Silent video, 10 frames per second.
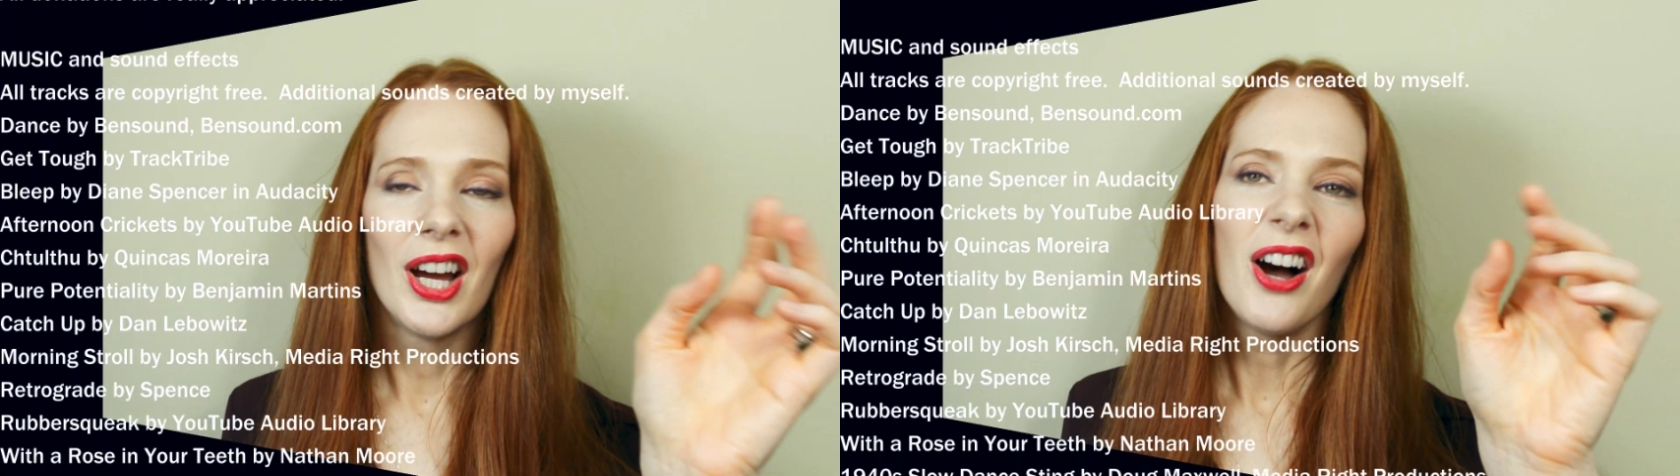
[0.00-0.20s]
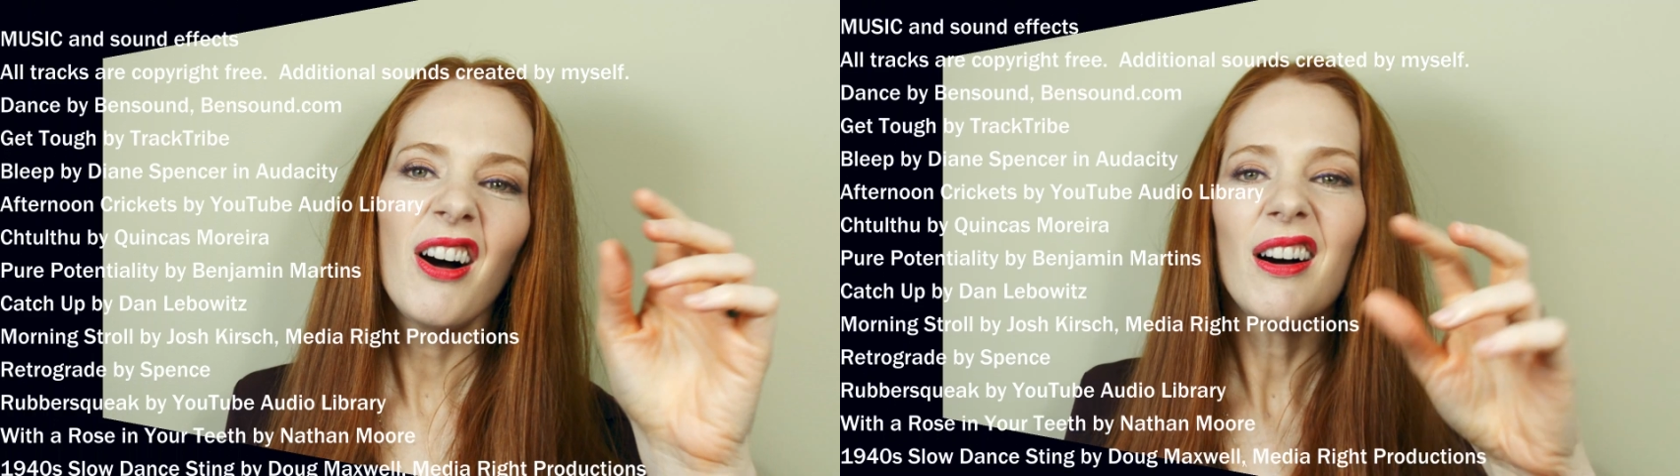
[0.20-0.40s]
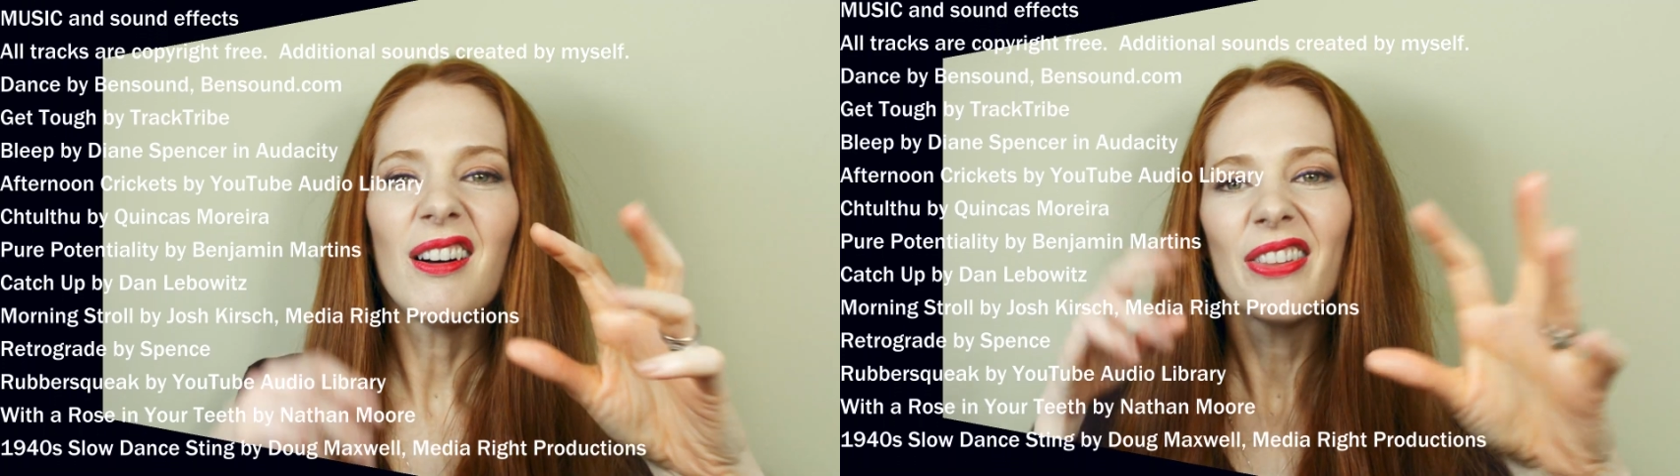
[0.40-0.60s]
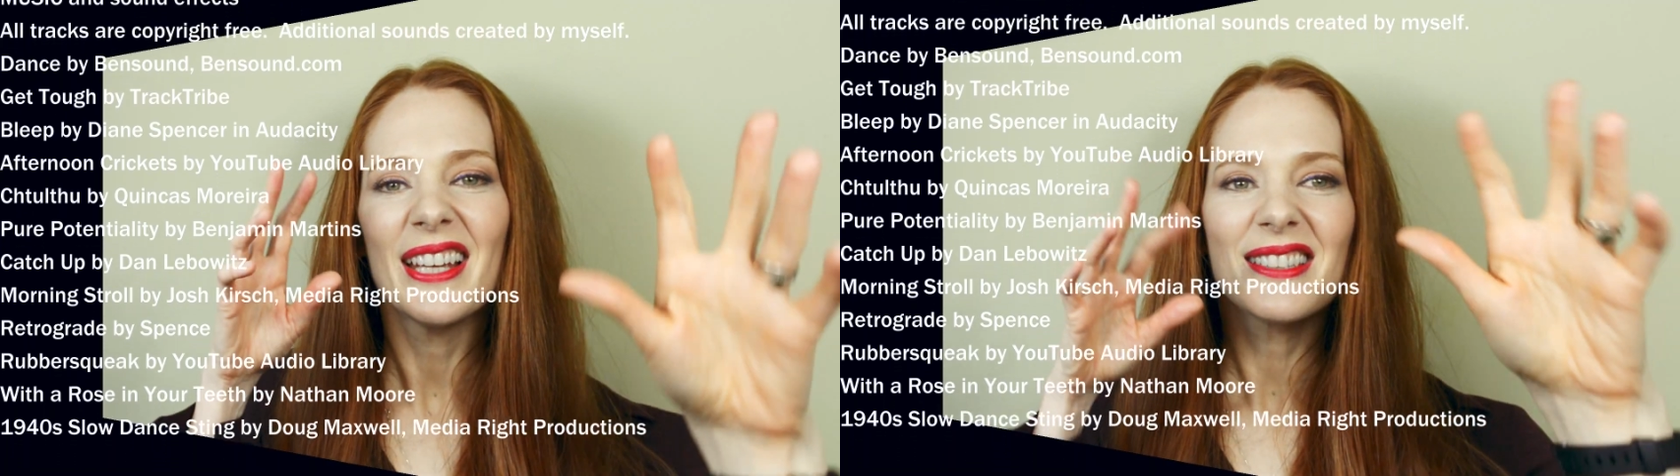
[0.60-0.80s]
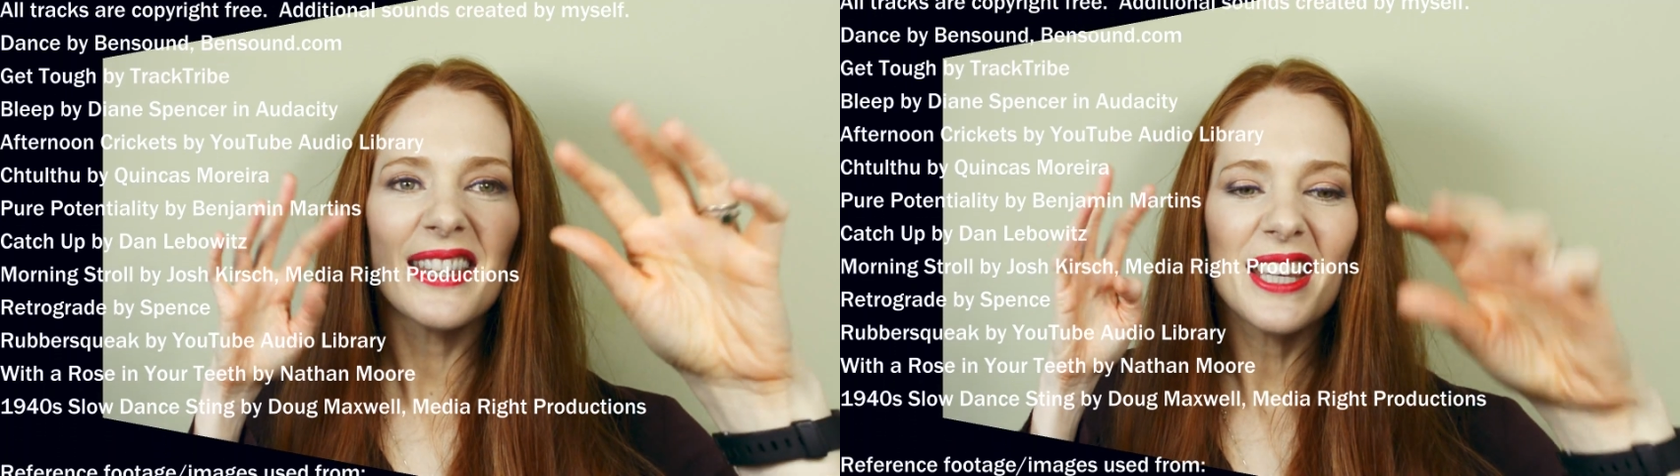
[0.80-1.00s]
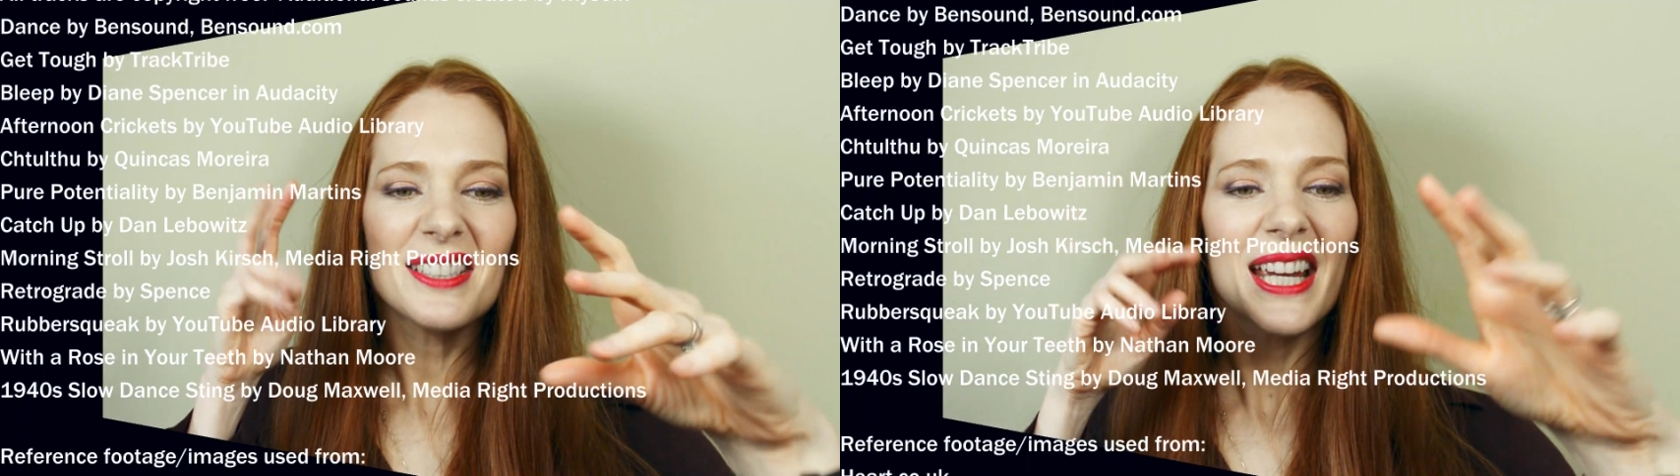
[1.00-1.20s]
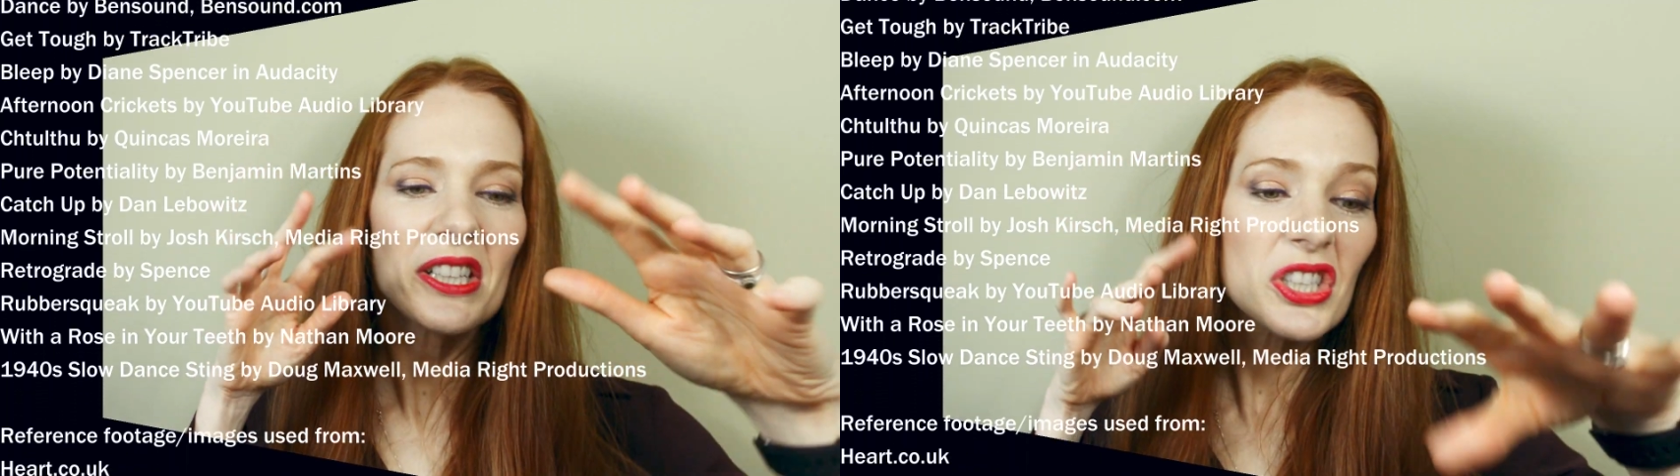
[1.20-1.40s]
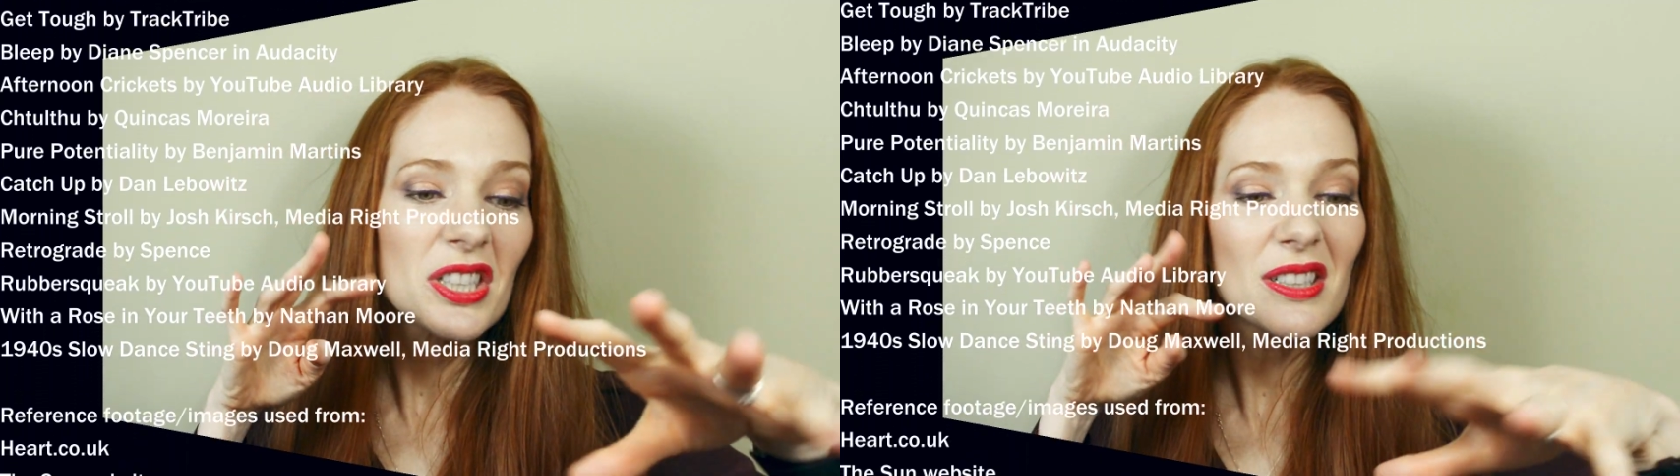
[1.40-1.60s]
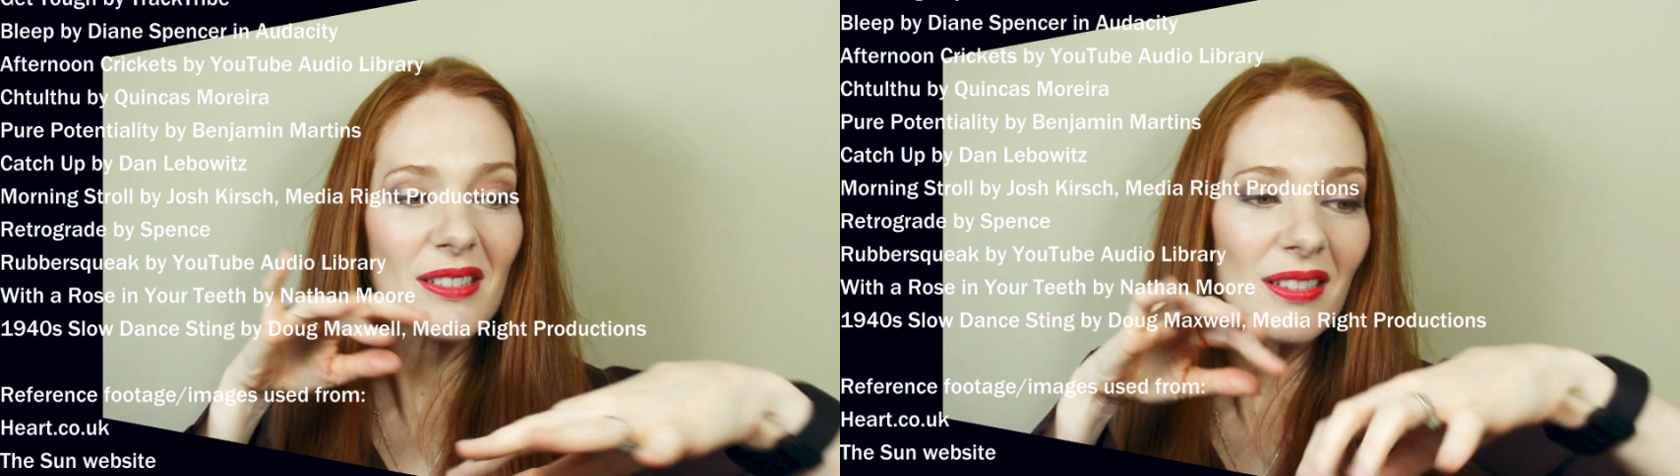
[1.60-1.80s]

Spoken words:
Oh, there's ancient